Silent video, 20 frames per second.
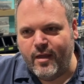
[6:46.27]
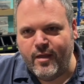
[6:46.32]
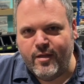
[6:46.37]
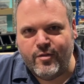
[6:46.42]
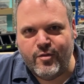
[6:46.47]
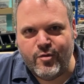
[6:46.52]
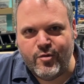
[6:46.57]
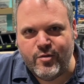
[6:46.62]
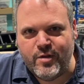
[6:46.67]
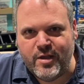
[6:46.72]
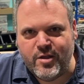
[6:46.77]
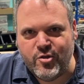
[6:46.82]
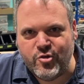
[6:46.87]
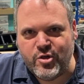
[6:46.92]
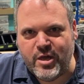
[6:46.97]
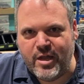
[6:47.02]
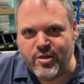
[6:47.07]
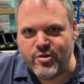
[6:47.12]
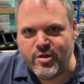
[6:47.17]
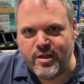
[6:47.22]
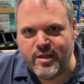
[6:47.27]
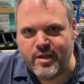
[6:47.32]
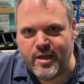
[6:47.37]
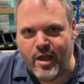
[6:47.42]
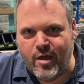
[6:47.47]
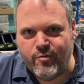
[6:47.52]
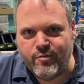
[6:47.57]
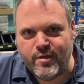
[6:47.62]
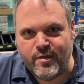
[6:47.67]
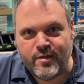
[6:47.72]
do you need to change it?
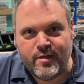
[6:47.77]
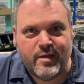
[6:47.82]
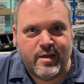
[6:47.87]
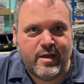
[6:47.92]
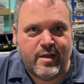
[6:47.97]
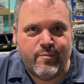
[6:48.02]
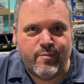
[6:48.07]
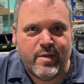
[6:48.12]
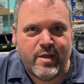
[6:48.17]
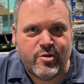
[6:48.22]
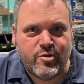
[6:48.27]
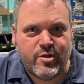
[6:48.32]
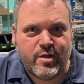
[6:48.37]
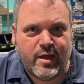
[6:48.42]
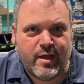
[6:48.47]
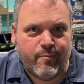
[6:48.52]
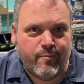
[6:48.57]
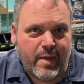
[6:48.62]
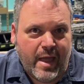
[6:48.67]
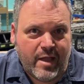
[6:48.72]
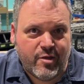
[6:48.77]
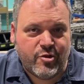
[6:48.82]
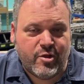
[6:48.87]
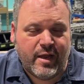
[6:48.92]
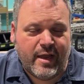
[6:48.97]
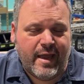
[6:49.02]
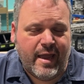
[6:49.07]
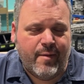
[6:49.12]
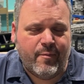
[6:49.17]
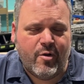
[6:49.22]
No. Does it need to match the
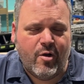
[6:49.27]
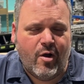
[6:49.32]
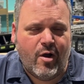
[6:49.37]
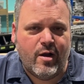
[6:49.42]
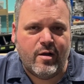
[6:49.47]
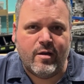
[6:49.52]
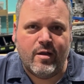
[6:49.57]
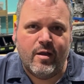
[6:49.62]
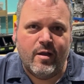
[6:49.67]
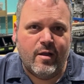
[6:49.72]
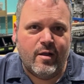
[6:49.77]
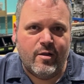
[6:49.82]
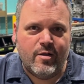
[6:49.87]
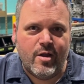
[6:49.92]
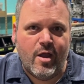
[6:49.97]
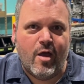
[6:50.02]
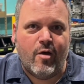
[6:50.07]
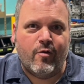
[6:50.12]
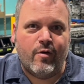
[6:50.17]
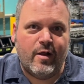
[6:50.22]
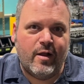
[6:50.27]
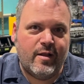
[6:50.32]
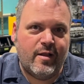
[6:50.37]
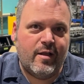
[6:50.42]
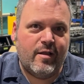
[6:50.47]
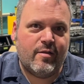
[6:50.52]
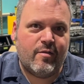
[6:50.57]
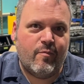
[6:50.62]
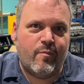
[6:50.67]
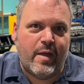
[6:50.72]
cam card? No, it
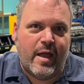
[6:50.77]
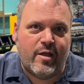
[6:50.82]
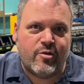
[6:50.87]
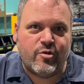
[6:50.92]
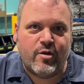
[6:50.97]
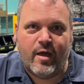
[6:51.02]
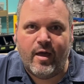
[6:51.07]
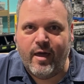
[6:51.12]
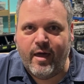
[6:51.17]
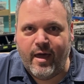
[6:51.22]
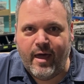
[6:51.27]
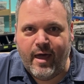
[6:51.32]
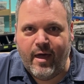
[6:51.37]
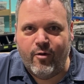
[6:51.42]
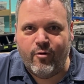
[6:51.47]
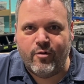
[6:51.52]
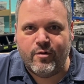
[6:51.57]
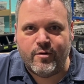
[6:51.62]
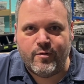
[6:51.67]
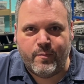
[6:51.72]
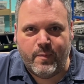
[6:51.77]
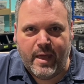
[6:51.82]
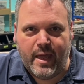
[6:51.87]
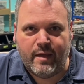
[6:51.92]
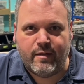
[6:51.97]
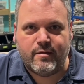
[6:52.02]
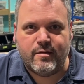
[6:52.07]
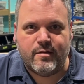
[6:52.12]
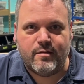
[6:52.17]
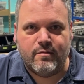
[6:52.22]
needs to match our
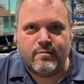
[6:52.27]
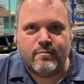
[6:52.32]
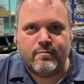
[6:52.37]
specs.